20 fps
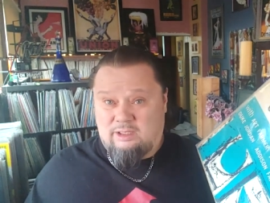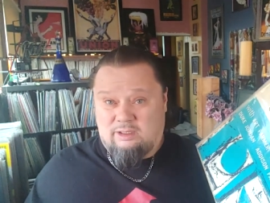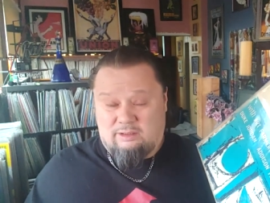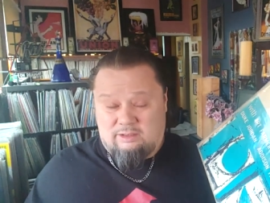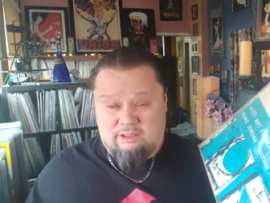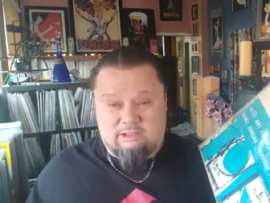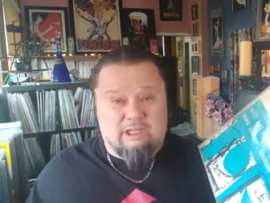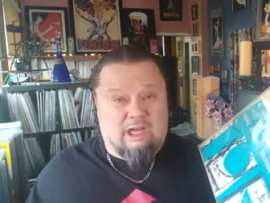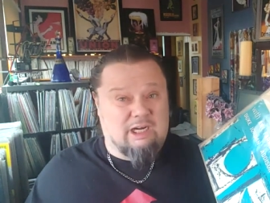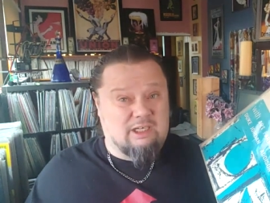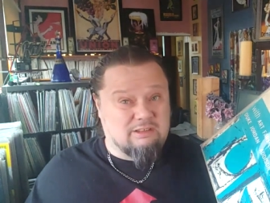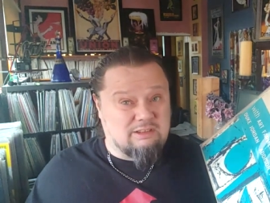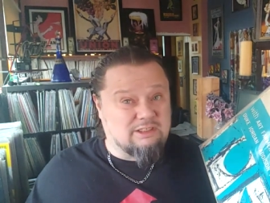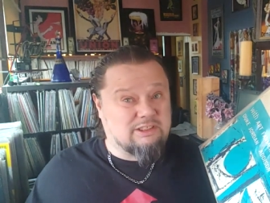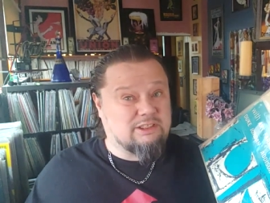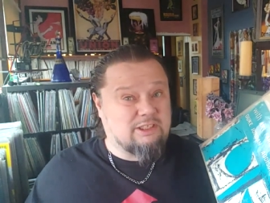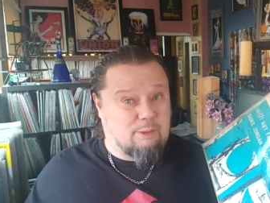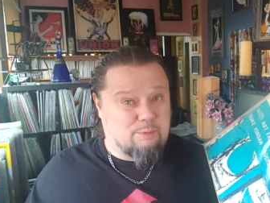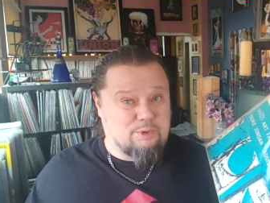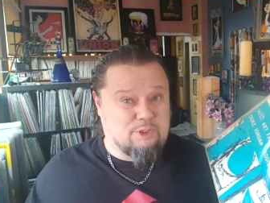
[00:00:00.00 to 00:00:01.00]
A lot of
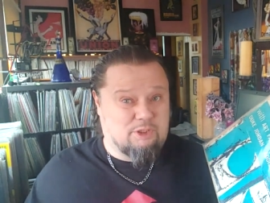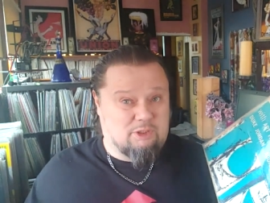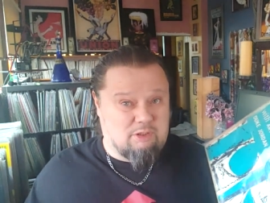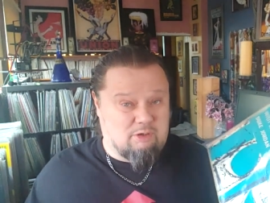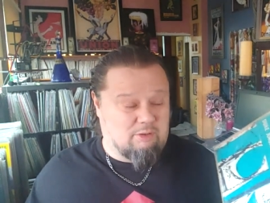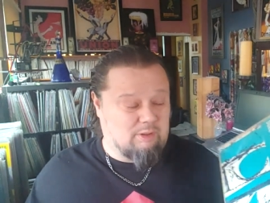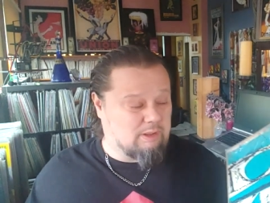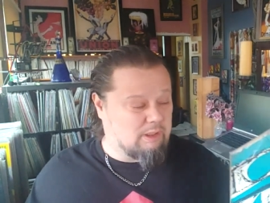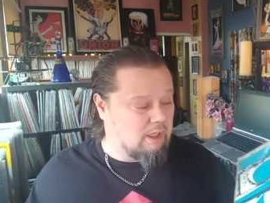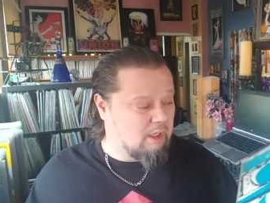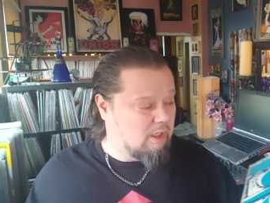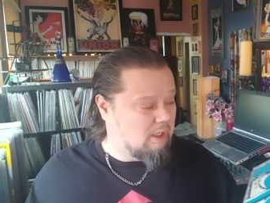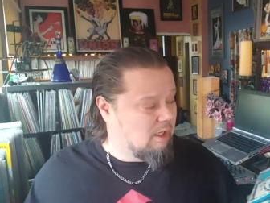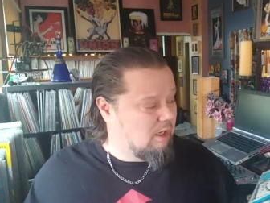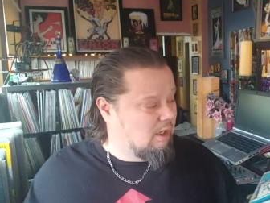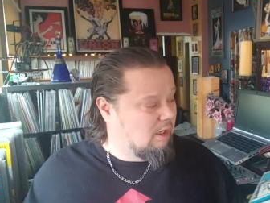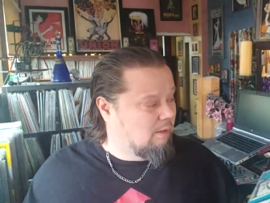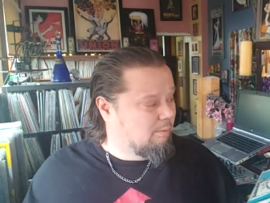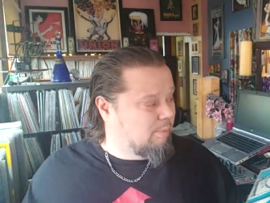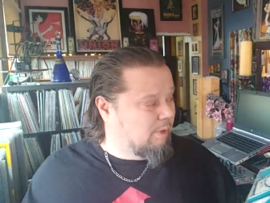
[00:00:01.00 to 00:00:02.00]
deception going on.
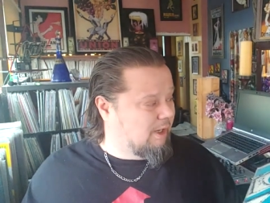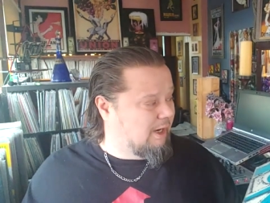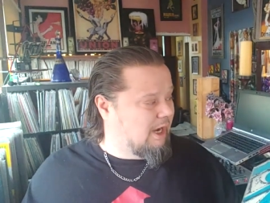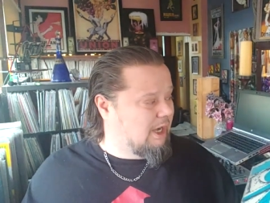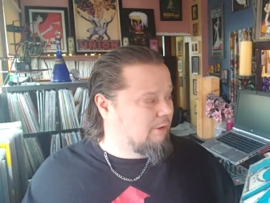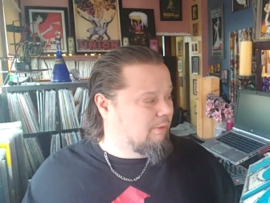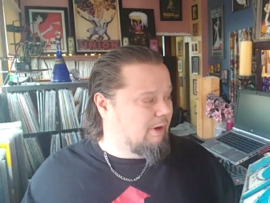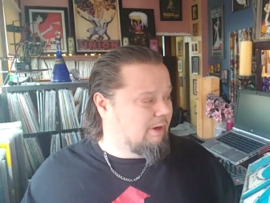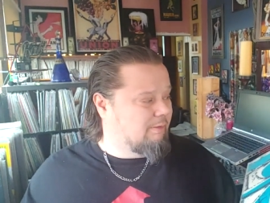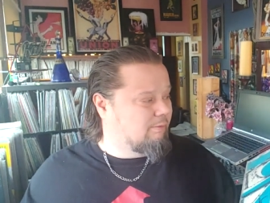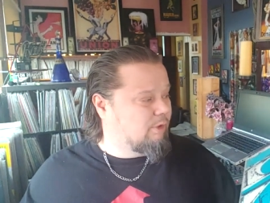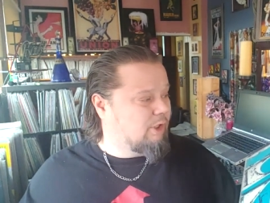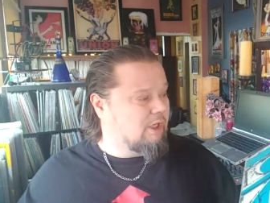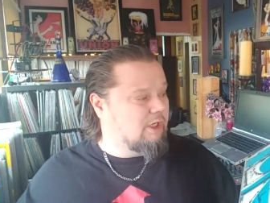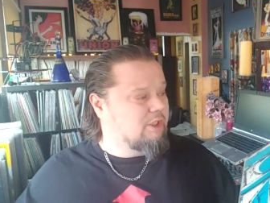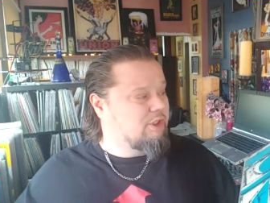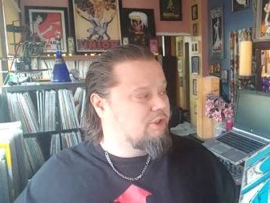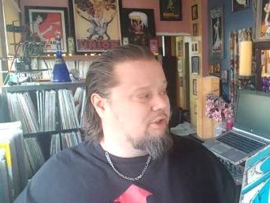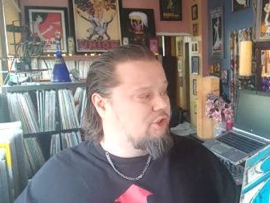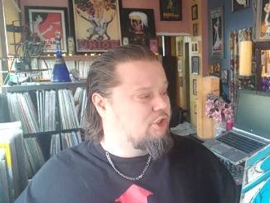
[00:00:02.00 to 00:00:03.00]
But anyway, we're
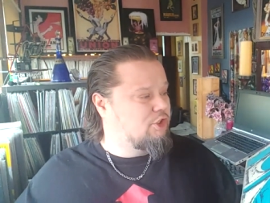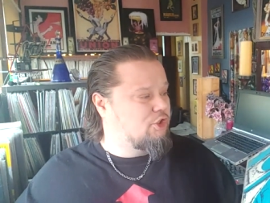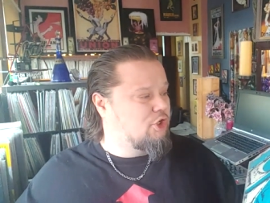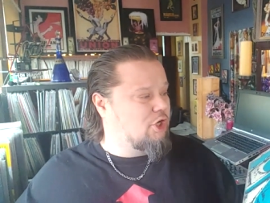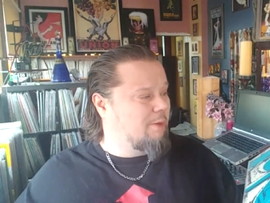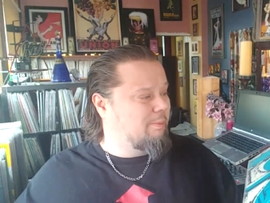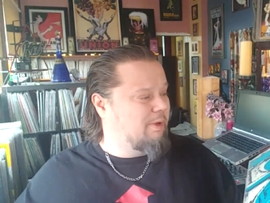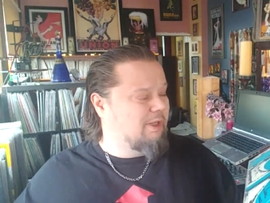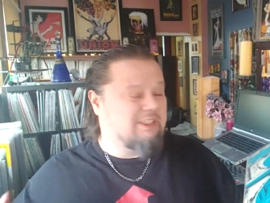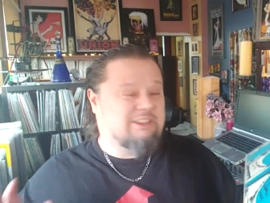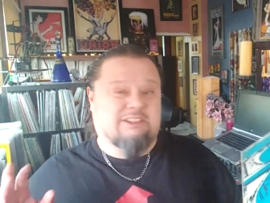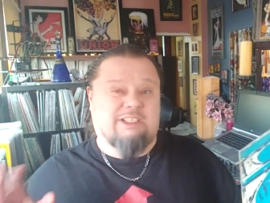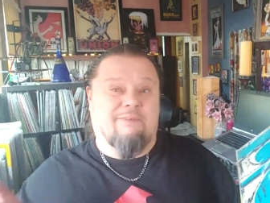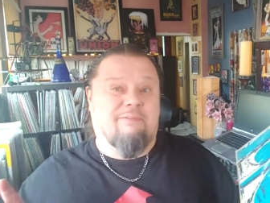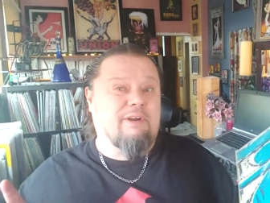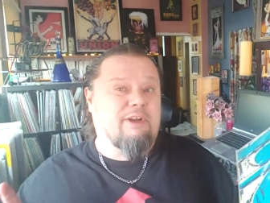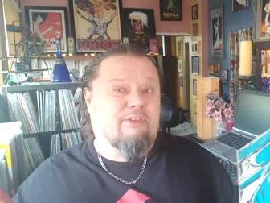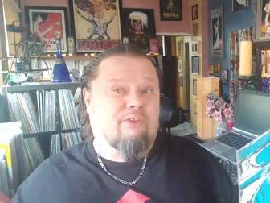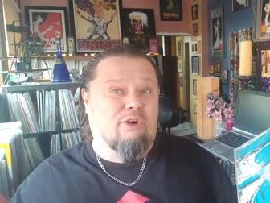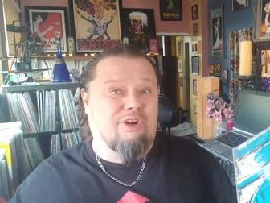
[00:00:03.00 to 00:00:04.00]
going to jump in.
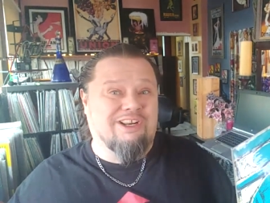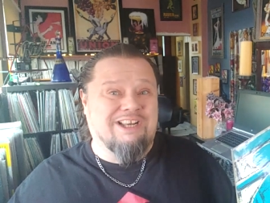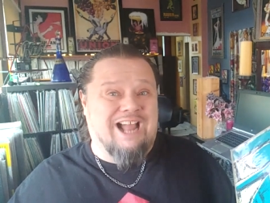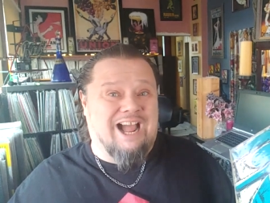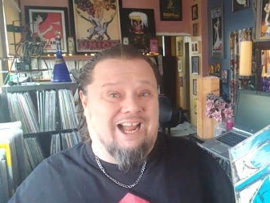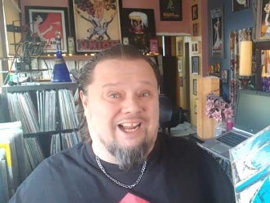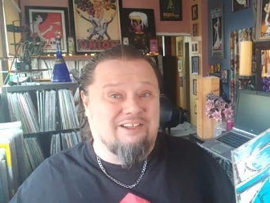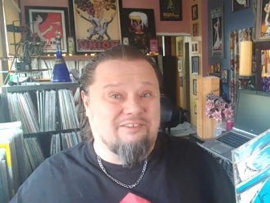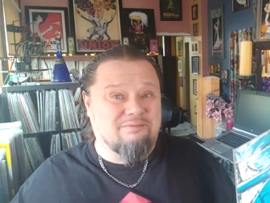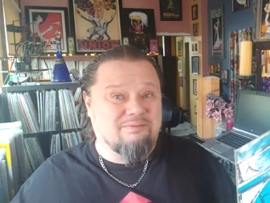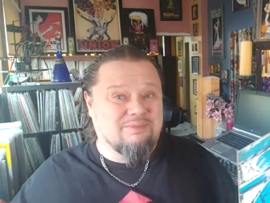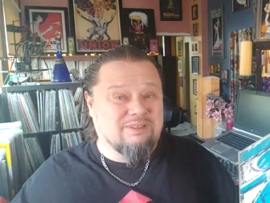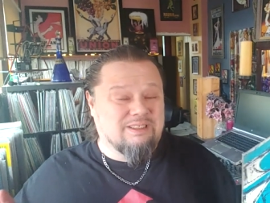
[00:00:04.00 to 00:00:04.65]
7039.